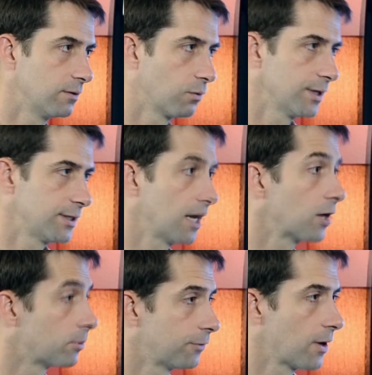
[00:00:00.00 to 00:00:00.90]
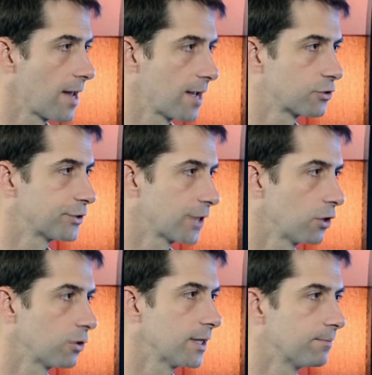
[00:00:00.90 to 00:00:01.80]
was terrible for our national
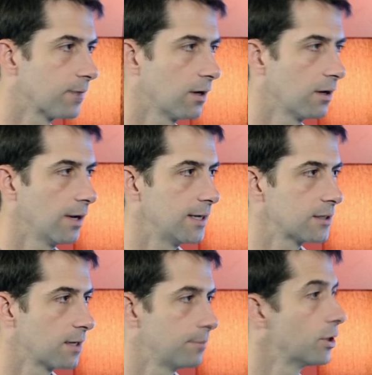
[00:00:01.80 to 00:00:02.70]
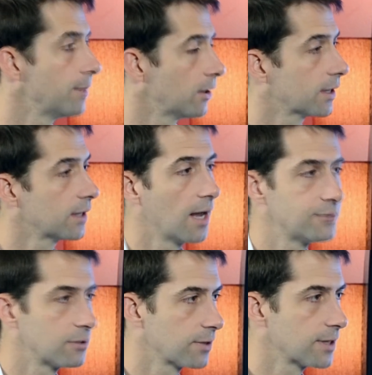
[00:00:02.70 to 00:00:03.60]
security, and it's going to put American
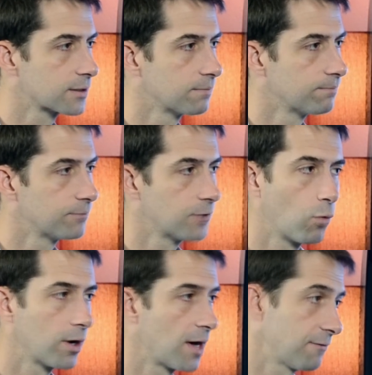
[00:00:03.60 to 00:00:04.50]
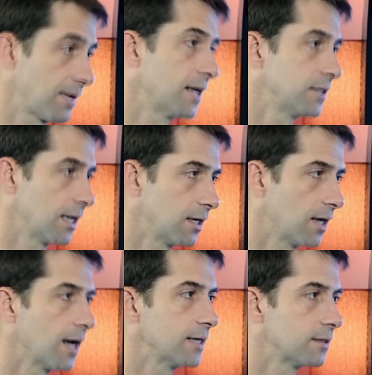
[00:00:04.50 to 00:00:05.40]
lives at risk. Somewhere in Afghanistan
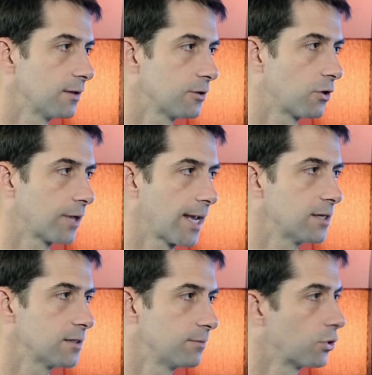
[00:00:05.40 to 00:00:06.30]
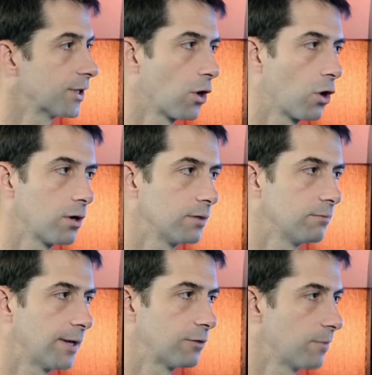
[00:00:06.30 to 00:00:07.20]
tonight, there's an Arkansan pulling guard
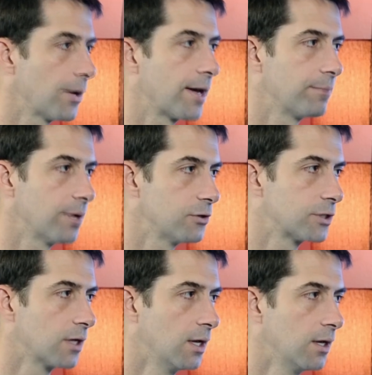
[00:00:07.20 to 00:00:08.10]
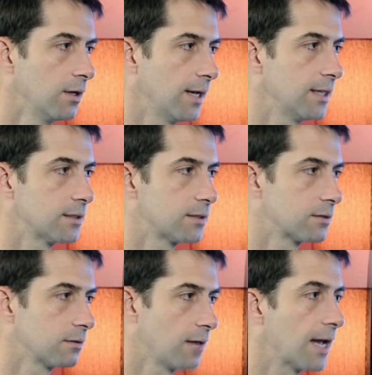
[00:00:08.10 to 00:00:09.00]
at a remote outpost, and
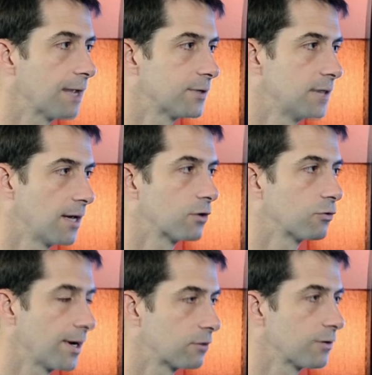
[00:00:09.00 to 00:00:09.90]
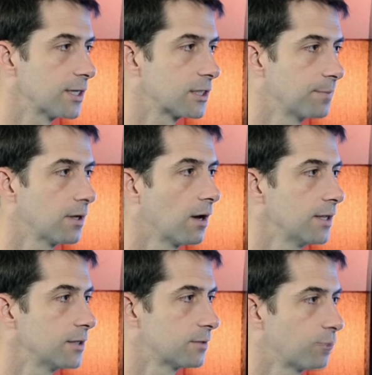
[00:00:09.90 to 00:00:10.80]
his life is now at greater risk
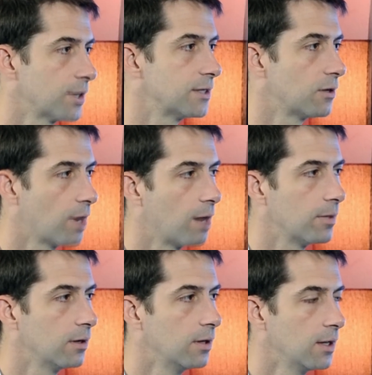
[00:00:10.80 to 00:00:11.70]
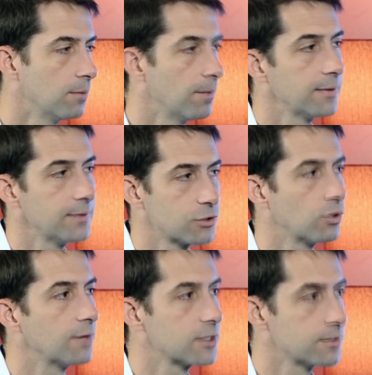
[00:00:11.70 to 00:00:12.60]
because President Obama made this
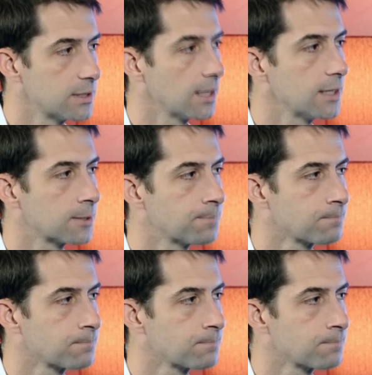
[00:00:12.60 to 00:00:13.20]
grievous mistake.